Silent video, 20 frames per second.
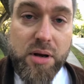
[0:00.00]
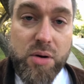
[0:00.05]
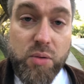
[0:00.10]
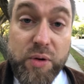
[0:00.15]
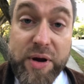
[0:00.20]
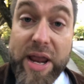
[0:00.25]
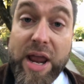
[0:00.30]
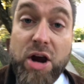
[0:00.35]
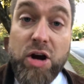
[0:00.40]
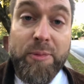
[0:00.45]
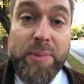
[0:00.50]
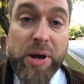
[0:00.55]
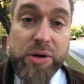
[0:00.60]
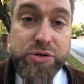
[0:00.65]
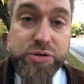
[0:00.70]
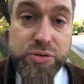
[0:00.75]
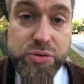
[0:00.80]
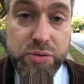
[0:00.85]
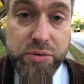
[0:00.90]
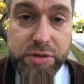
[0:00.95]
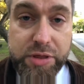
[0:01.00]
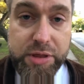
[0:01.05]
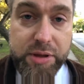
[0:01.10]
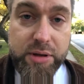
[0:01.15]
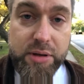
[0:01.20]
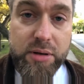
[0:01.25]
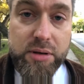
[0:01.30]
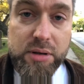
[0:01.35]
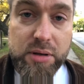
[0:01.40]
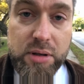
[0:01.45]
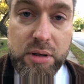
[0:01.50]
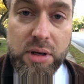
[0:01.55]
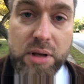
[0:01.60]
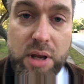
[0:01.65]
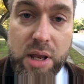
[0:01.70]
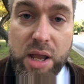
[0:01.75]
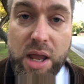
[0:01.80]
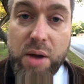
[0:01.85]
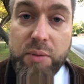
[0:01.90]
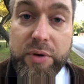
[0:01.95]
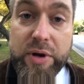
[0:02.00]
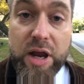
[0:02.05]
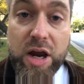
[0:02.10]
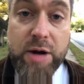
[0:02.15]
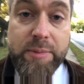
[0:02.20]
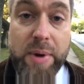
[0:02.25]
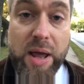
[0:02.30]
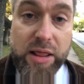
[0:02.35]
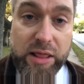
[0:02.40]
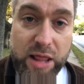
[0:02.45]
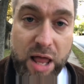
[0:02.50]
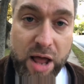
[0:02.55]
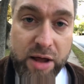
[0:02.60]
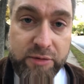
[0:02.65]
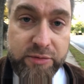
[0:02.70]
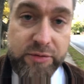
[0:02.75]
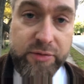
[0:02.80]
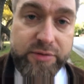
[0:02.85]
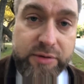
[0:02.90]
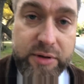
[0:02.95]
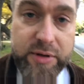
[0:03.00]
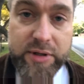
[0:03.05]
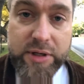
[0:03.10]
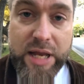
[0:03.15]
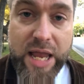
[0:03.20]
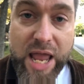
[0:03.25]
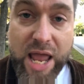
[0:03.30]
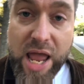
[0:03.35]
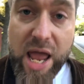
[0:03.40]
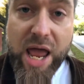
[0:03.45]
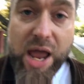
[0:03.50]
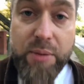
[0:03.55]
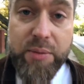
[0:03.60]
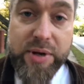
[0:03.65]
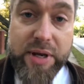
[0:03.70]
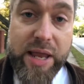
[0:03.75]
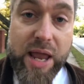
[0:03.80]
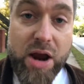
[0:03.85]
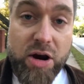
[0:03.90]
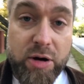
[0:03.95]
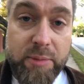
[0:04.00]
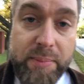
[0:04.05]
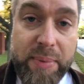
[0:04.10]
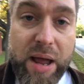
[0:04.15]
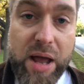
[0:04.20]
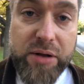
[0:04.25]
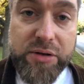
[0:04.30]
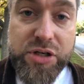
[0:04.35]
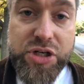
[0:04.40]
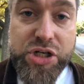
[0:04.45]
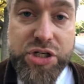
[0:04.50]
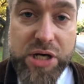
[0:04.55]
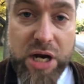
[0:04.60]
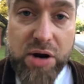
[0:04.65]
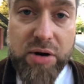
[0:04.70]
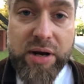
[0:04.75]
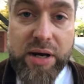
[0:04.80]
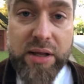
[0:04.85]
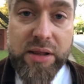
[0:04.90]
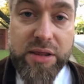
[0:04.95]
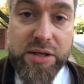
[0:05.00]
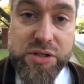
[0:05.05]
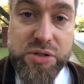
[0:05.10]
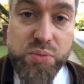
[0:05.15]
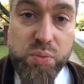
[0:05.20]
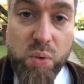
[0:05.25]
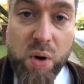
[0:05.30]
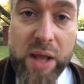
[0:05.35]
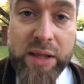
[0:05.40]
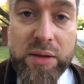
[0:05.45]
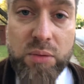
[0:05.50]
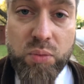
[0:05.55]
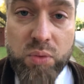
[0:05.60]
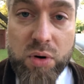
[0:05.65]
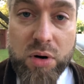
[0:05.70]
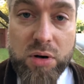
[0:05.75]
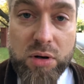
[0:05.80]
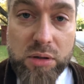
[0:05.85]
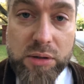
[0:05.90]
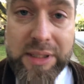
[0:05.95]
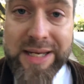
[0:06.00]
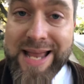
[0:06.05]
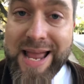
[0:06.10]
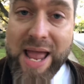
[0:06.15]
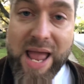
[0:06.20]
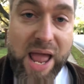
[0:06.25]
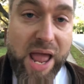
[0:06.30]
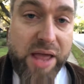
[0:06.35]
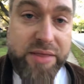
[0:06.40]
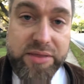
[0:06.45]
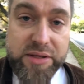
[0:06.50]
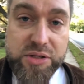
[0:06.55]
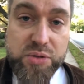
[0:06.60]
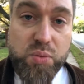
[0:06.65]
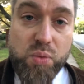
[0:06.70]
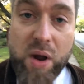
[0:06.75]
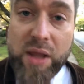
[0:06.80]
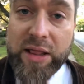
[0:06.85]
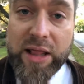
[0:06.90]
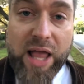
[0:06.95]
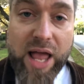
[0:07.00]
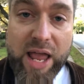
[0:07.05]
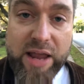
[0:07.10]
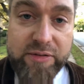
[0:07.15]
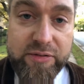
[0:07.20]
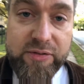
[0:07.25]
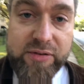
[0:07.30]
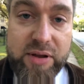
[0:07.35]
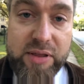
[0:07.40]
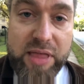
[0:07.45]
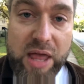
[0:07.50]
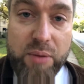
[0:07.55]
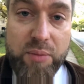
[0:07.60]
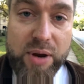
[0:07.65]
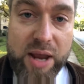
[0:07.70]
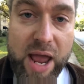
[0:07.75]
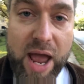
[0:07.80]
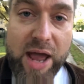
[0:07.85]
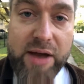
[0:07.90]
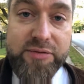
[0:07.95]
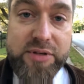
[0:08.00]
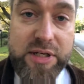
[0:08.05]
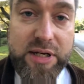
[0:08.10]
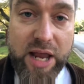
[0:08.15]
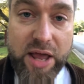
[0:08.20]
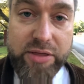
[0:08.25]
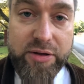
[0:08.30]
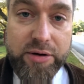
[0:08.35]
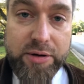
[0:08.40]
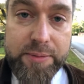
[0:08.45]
We care about truth. We care about love. And we care about sharing this one world and this one life that we have together.